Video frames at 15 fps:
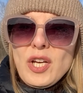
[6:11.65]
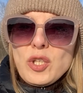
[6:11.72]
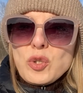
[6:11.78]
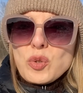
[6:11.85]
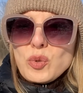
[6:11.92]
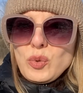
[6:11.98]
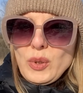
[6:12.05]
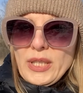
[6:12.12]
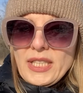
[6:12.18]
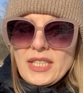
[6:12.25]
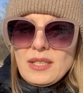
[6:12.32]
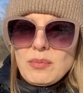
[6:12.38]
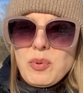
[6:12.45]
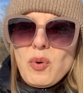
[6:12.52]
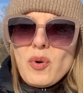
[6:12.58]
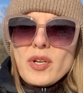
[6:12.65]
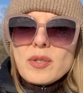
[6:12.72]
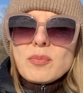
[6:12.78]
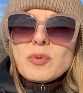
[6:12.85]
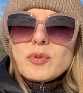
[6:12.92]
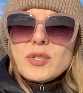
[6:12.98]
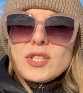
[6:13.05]
truly support
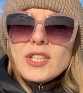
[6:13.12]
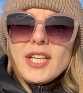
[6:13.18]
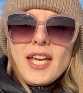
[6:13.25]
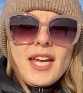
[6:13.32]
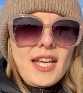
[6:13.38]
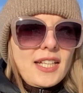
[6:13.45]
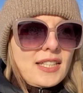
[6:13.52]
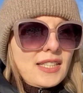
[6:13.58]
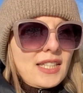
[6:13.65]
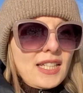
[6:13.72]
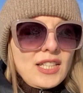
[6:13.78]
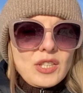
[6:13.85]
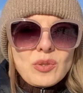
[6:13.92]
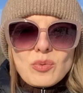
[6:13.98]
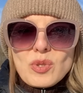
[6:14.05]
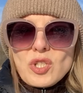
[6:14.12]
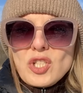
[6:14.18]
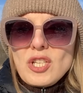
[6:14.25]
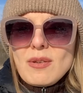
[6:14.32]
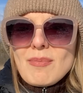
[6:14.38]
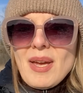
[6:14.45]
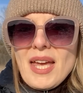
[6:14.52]
Putin and his
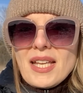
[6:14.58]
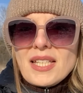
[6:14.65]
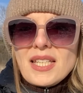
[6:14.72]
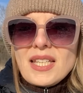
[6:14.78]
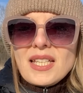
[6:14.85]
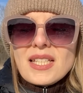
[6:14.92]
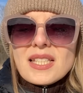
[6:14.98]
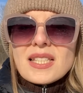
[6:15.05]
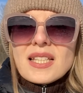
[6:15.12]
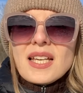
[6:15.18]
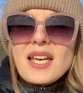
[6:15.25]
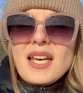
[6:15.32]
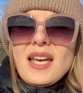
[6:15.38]
regime and his